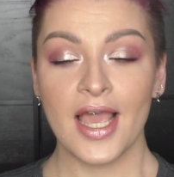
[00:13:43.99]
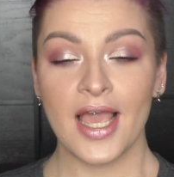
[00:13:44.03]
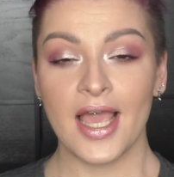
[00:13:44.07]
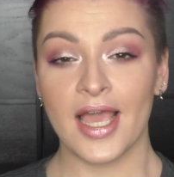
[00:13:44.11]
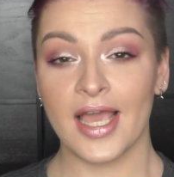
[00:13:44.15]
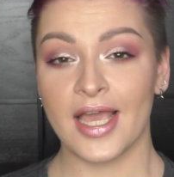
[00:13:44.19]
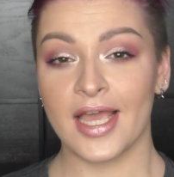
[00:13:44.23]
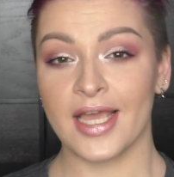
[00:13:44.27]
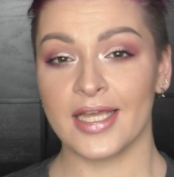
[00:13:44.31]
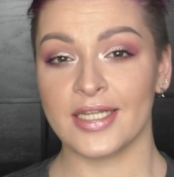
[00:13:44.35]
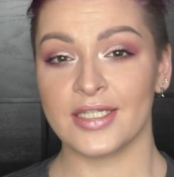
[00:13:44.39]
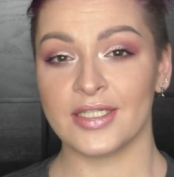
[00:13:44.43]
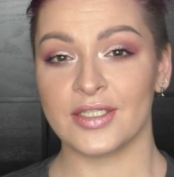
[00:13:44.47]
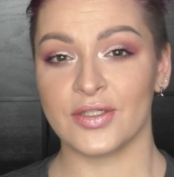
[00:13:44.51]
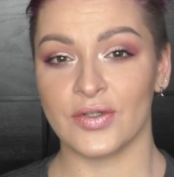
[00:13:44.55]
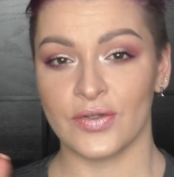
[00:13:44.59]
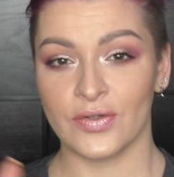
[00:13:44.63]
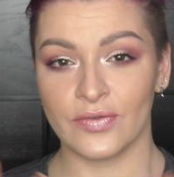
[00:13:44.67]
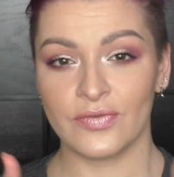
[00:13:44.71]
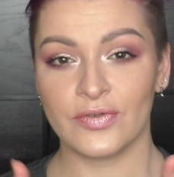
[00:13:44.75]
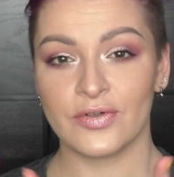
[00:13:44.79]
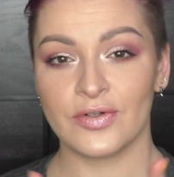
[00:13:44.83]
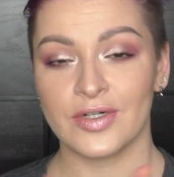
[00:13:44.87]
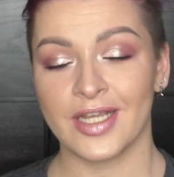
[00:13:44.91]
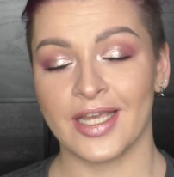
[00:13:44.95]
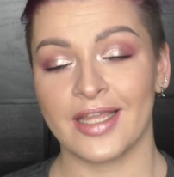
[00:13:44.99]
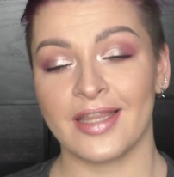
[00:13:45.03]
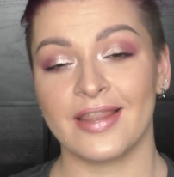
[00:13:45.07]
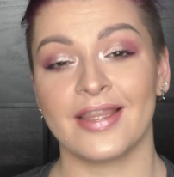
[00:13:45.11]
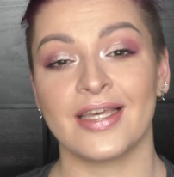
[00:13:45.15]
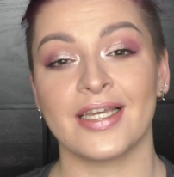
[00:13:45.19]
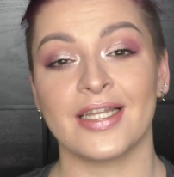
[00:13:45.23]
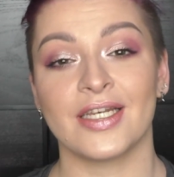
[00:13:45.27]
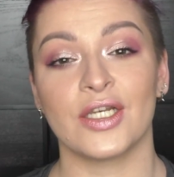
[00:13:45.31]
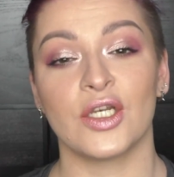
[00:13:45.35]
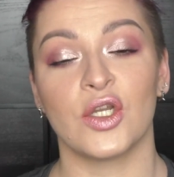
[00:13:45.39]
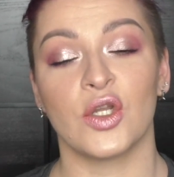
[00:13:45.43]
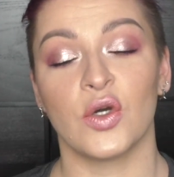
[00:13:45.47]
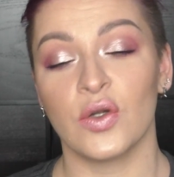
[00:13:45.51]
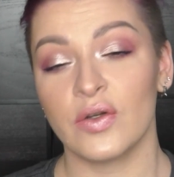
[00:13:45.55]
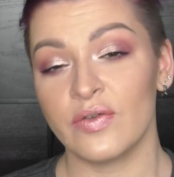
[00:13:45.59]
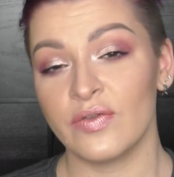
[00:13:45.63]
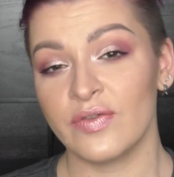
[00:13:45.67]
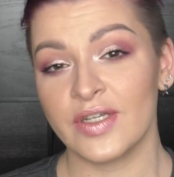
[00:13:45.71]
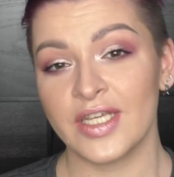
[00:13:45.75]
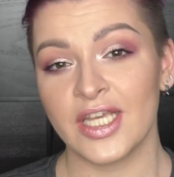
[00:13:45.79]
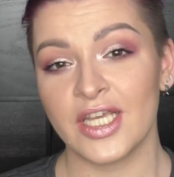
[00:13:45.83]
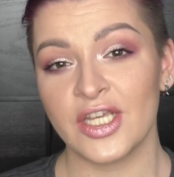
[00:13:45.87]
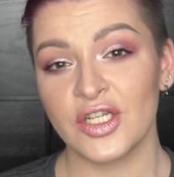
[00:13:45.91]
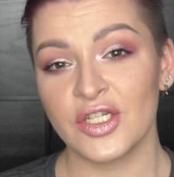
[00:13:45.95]
and don't forget that
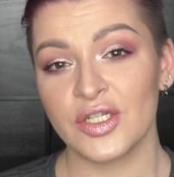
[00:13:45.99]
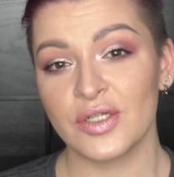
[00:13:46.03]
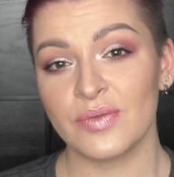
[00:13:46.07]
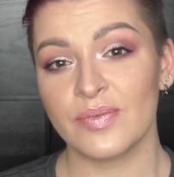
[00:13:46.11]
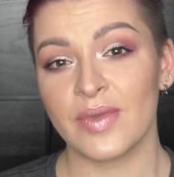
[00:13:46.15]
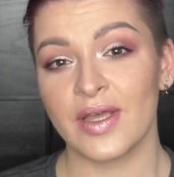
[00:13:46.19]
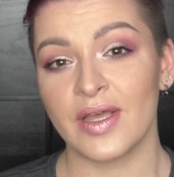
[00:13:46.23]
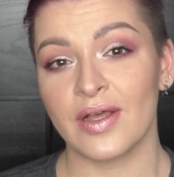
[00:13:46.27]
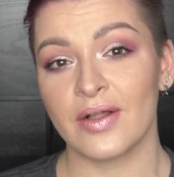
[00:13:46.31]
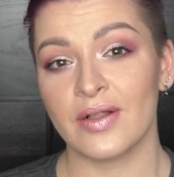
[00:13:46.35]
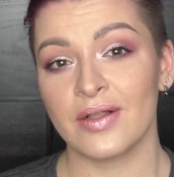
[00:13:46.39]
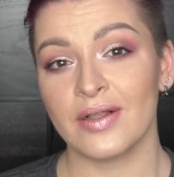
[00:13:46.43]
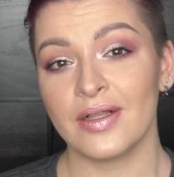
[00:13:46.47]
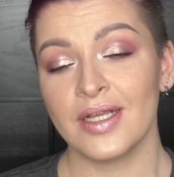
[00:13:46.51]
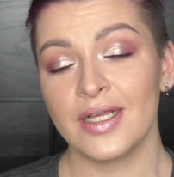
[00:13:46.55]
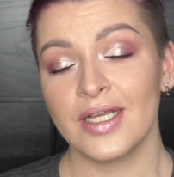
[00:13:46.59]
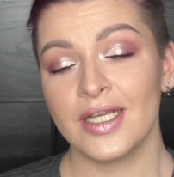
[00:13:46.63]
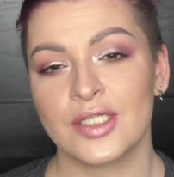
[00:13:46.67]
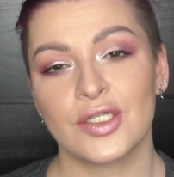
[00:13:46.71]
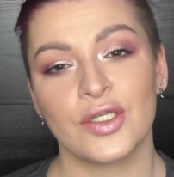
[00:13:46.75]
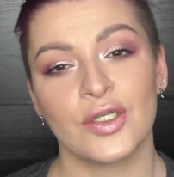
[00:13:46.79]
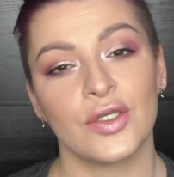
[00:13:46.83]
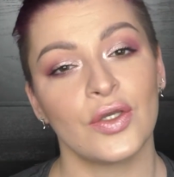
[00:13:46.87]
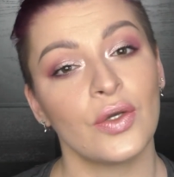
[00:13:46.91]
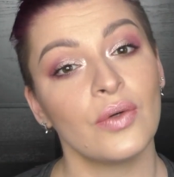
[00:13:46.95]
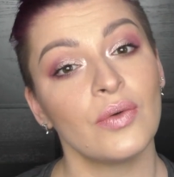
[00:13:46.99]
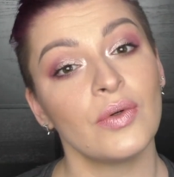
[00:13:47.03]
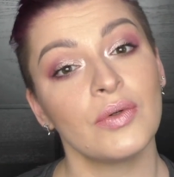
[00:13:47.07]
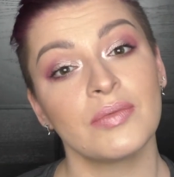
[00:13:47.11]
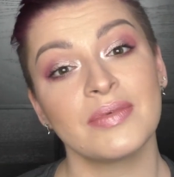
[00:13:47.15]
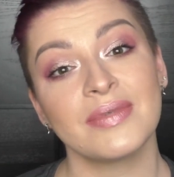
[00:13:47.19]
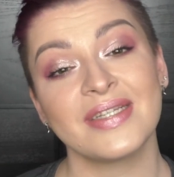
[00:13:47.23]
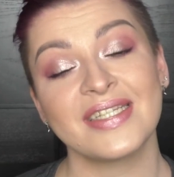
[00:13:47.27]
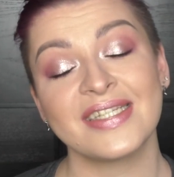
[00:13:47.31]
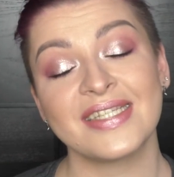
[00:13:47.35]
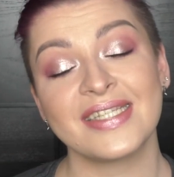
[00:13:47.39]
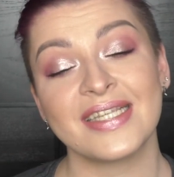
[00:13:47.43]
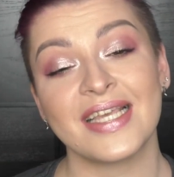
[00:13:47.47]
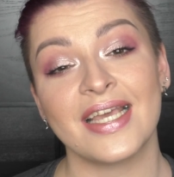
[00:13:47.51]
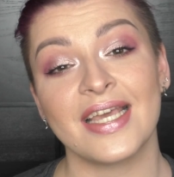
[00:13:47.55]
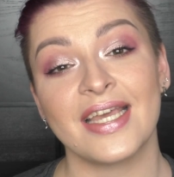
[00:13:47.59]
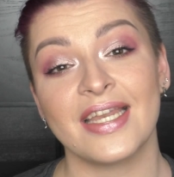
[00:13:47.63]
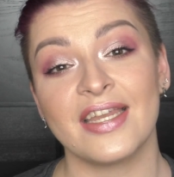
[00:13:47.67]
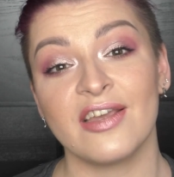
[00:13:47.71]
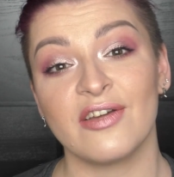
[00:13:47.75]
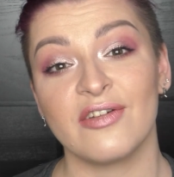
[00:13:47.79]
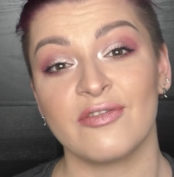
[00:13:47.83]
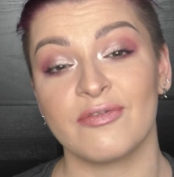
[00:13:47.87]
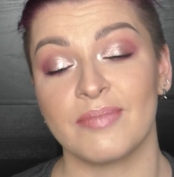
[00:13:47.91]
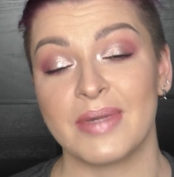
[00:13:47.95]
notification bell so you won't miss
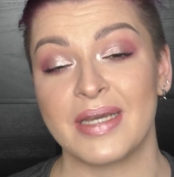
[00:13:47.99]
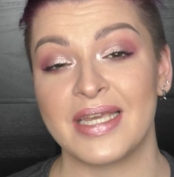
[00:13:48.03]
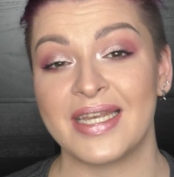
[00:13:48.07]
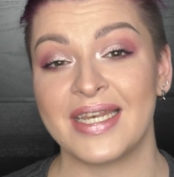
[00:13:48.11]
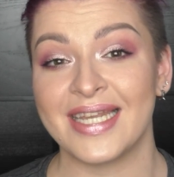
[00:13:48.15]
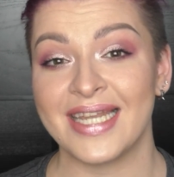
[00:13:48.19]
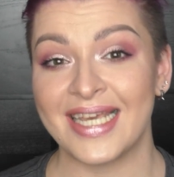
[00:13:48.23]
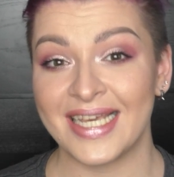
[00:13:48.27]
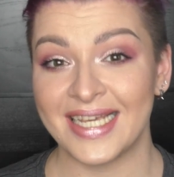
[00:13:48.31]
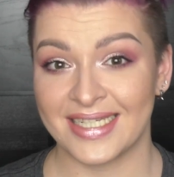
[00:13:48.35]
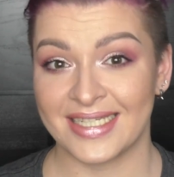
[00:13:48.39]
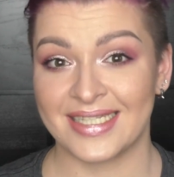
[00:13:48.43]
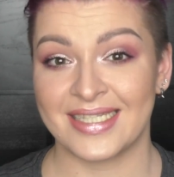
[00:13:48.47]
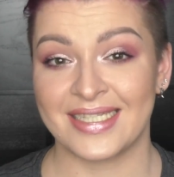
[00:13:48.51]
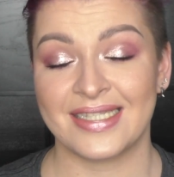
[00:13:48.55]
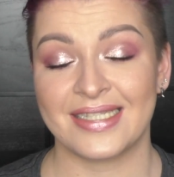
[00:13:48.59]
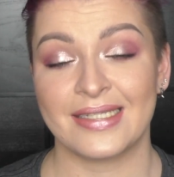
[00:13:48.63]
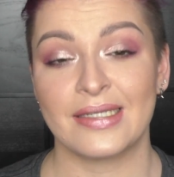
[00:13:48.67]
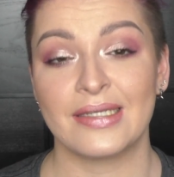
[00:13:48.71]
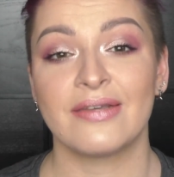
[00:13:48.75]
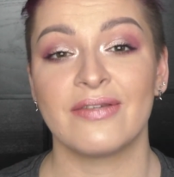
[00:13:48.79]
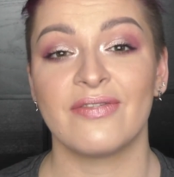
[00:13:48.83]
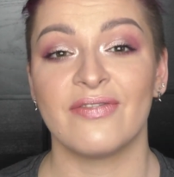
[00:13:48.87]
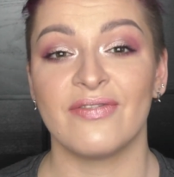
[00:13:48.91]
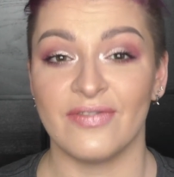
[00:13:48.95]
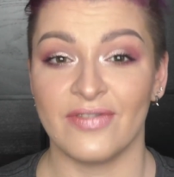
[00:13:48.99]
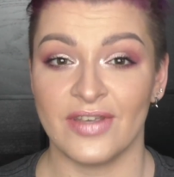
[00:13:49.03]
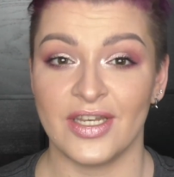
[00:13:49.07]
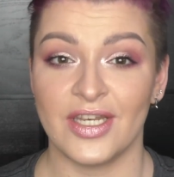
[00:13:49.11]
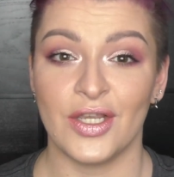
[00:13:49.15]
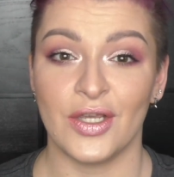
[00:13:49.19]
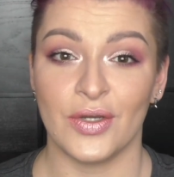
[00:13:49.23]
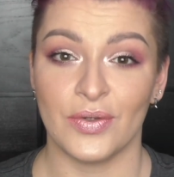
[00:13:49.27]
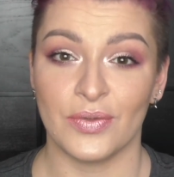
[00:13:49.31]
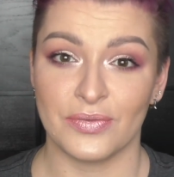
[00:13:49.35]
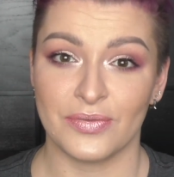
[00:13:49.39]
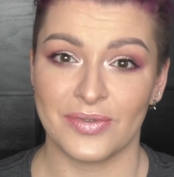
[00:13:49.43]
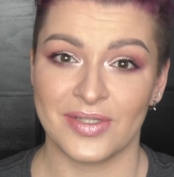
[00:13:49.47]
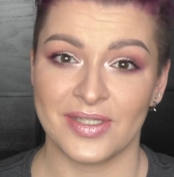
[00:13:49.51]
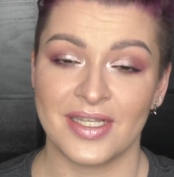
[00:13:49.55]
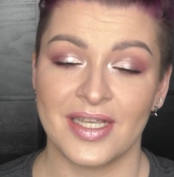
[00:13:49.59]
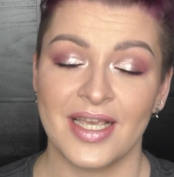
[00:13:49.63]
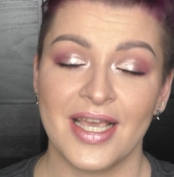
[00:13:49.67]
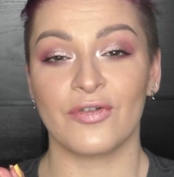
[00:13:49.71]
any of my next videos.